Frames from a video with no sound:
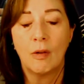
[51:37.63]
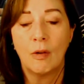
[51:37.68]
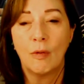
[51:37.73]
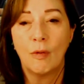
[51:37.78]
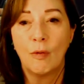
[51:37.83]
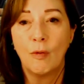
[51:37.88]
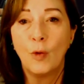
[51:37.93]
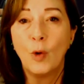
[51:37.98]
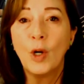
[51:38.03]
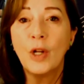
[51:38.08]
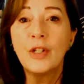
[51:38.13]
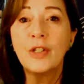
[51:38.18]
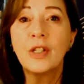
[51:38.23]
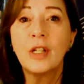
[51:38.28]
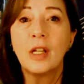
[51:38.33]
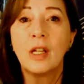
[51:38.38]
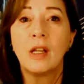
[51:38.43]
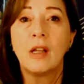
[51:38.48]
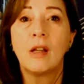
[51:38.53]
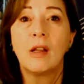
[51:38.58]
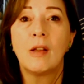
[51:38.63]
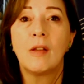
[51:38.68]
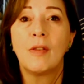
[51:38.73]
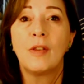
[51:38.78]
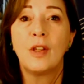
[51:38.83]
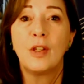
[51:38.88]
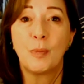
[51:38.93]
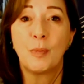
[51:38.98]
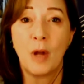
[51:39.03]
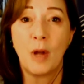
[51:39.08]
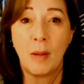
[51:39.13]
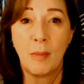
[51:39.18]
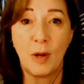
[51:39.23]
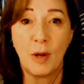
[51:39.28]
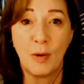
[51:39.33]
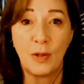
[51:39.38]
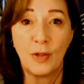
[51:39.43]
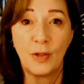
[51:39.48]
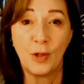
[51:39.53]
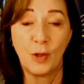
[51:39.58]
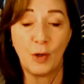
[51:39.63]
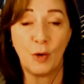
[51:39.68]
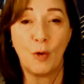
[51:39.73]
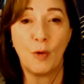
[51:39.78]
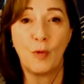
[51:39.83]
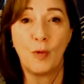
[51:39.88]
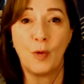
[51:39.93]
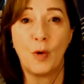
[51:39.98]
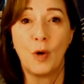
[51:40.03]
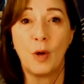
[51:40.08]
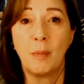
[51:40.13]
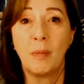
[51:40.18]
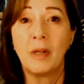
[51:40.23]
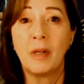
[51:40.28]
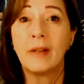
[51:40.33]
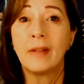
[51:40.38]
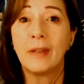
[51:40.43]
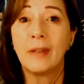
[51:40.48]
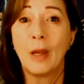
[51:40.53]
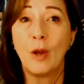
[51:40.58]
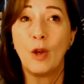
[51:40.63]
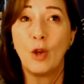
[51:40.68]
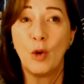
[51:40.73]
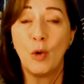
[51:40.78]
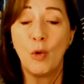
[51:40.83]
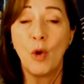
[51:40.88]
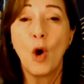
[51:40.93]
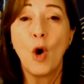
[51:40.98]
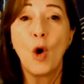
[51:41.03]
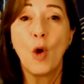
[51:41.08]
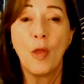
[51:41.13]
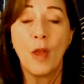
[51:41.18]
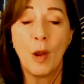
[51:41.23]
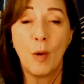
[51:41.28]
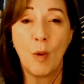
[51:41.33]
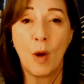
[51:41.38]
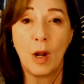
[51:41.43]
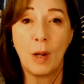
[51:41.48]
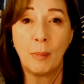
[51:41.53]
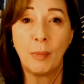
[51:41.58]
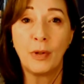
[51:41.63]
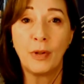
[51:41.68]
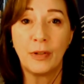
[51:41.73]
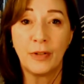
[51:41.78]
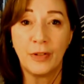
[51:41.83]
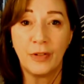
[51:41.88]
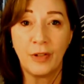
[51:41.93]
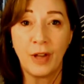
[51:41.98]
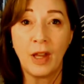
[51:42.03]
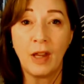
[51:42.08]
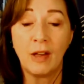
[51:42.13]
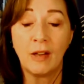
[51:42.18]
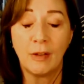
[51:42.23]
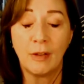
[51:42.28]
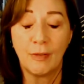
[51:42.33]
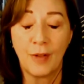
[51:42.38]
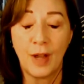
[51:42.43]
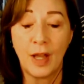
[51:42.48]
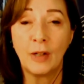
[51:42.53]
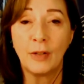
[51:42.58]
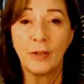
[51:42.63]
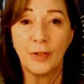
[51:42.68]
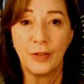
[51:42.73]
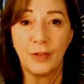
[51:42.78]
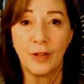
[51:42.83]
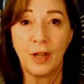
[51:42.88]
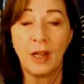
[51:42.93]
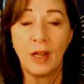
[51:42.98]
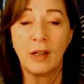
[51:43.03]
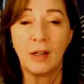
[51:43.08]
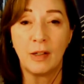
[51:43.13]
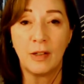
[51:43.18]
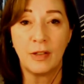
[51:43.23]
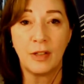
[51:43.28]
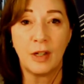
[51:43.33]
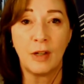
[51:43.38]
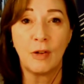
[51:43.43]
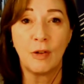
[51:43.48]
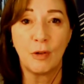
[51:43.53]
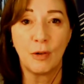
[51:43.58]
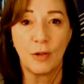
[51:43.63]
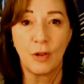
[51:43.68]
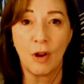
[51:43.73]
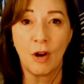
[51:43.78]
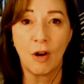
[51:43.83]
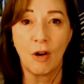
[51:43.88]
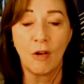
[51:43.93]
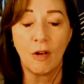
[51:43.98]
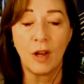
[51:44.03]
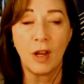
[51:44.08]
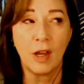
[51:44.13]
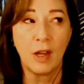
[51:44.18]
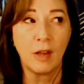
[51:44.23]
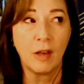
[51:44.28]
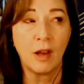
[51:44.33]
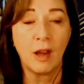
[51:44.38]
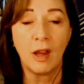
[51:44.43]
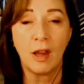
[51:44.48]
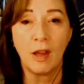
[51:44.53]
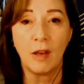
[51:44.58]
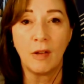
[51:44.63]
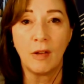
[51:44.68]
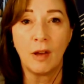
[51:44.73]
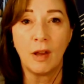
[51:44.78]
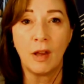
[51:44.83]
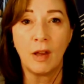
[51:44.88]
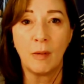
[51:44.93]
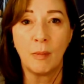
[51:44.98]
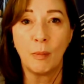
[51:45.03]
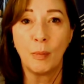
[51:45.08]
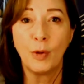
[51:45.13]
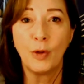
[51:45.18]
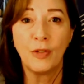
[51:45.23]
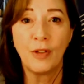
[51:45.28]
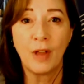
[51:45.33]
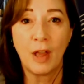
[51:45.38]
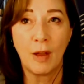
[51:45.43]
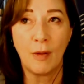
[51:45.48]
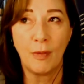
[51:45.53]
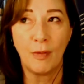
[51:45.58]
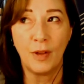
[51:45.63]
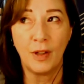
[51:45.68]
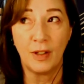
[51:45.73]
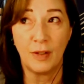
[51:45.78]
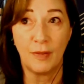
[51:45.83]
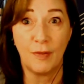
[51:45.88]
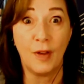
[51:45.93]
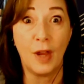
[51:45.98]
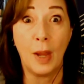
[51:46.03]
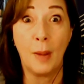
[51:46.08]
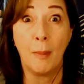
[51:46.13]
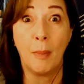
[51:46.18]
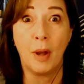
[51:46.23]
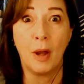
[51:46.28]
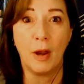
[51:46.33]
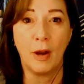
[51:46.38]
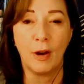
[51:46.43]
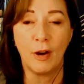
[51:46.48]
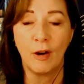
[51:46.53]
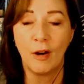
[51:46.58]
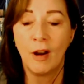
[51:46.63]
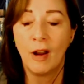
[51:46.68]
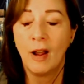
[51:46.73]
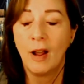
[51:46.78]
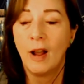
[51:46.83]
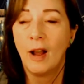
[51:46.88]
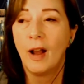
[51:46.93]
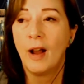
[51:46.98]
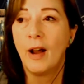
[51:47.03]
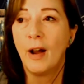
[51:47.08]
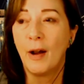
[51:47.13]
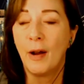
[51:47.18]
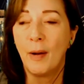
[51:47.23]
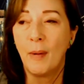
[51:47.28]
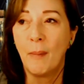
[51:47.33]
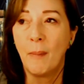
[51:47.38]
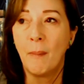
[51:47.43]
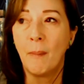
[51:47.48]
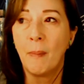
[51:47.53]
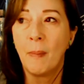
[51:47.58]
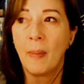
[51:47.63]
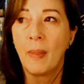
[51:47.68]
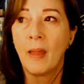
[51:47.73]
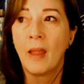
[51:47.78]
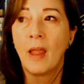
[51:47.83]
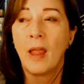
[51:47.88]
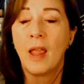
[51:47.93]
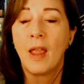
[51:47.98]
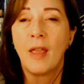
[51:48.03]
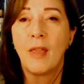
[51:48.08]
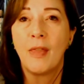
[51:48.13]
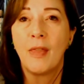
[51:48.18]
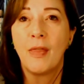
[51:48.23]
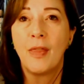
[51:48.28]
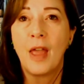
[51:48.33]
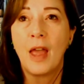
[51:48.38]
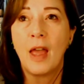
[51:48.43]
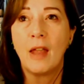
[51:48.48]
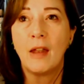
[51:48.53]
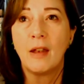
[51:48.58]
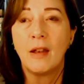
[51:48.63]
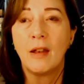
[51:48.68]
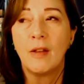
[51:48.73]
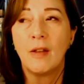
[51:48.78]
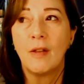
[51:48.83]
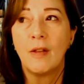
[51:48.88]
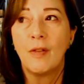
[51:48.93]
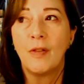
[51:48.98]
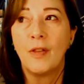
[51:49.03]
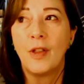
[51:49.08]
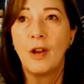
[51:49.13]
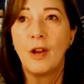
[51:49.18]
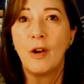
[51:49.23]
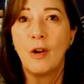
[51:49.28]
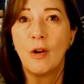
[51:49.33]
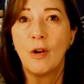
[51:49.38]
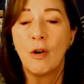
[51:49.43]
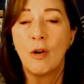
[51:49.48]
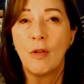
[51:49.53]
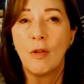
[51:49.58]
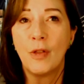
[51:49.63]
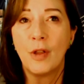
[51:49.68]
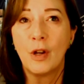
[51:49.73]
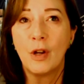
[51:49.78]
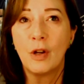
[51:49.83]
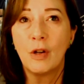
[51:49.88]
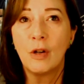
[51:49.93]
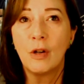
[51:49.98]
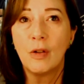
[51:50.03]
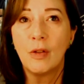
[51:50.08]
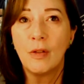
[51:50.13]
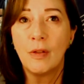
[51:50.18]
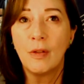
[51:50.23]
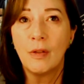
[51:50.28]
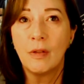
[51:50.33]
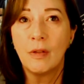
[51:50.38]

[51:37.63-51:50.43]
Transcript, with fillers: forcing these primaries to go forward, because they, you know, they want to put a stake, the final stake in Sanders' heart, and and and put down this vampire. Um, that they're they're